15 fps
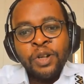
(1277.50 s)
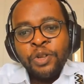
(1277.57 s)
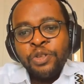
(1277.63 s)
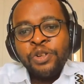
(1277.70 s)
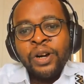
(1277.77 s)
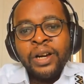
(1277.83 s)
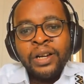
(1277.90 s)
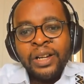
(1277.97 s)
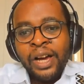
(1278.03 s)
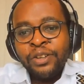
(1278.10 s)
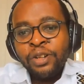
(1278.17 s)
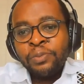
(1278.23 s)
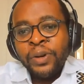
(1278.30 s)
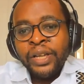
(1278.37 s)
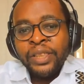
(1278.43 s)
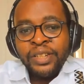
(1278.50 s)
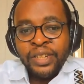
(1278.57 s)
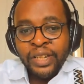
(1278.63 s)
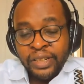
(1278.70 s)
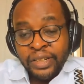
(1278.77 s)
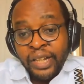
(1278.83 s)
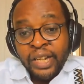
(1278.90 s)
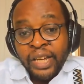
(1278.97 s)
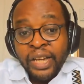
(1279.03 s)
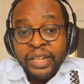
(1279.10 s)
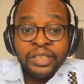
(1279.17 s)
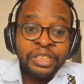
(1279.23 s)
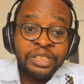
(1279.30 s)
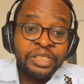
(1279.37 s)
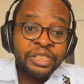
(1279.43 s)
Although I don't mind the technical, I
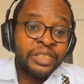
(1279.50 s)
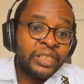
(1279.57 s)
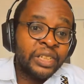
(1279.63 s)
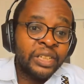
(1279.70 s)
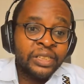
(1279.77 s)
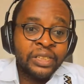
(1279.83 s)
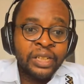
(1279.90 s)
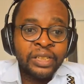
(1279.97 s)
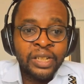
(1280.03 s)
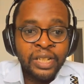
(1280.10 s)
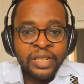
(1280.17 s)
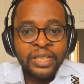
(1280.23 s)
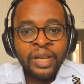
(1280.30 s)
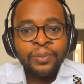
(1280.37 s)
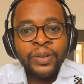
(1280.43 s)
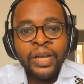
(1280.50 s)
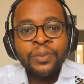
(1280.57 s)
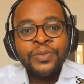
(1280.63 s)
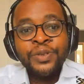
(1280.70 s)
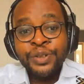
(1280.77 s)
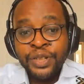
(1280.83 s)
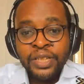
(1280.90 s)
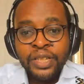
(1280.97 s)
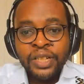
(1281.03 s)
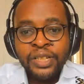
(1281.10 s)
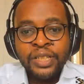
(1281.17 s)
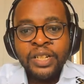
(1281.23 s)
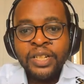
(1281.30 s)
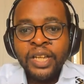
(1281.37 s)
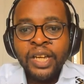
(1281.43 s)
teach and sometimes
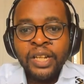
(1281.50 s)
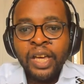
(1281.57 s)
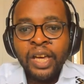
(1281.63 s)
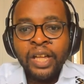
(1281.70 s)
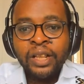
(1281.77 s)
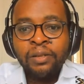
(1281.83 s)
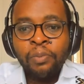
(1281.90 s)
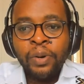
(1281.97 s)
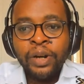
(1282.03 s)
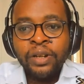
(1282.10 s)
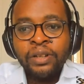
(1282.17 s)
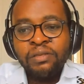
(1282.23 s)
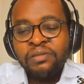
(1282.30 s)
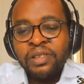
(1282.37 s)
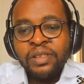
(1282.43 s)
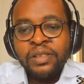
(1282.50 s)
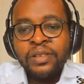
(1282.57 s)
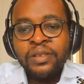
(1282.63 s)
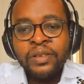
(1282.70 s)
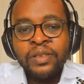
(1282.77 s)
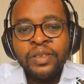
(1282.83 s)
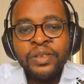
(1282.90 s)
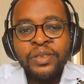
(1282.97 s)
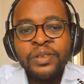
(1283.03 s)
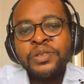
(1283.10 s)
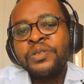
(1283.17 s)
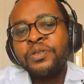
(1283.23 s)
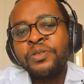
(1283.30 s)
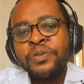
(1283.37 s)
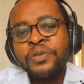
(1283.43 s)
research in the technical, but the
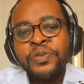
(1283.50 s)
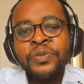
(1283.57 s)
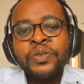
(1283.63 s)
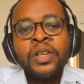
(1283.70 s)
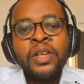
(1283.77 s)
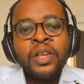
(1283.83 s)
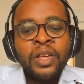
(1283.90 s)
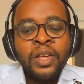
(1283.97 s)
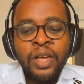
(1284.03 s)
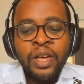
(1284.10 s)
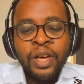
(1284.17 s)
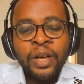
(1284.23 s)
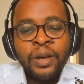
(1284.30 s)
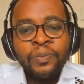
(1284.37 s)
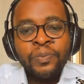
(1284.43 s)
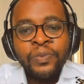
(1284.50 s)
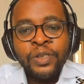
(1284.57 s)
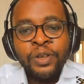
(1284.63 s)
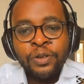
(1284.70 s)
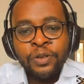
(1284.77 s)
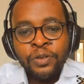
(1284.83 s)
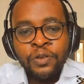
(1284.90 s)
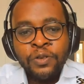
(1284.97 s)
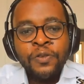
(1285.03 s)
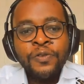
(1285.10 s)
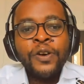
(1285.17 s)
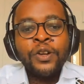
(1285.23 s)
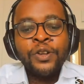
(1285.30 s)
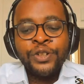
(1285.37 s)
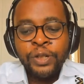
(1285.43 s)
sort of,
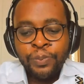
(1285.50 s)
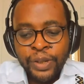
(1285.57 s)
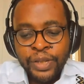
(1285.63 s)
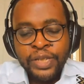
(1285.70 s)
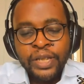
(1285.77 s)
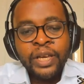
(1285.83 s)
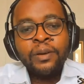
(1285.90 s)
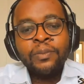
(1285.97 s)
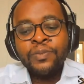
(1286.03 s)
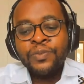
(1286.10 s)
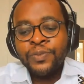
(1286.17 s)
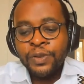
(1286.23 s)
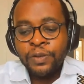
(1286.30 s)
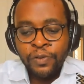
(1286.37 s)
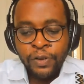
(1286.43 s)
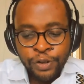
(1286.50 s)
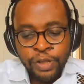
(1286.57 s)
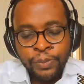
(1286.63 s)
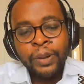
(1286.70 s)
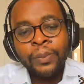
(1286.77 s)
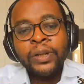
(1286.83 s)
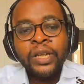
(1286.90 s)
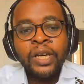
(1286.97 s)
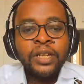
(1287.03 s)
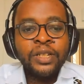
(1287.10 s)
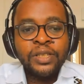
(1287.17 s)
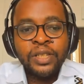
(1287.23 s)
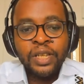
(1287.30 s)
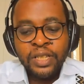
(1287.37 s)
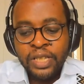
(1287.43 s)
fellowship exams, fellowship
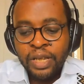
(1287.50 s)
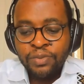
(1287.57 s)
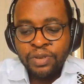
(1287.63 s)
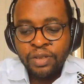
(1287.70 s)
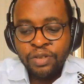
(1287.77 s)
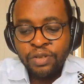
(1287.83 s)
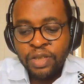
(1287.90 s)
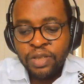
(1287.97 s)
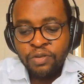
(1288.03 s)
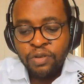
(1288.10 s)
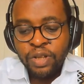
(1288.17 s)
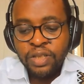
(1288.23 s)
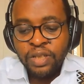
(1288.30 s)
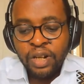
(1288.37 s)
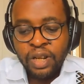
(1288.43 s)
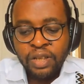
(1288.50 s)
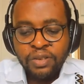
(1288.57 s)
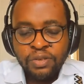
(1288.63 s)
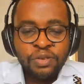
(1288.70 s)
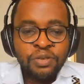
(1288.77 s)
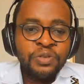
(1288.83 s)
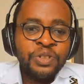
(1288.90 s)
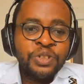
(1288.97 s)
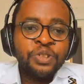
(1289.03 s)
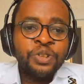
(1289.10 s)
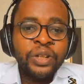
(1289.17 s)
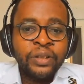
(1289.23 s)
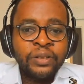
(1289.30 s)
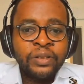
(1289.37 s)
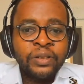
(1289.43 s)
applications exams, those are the ones that I sort of enjoy.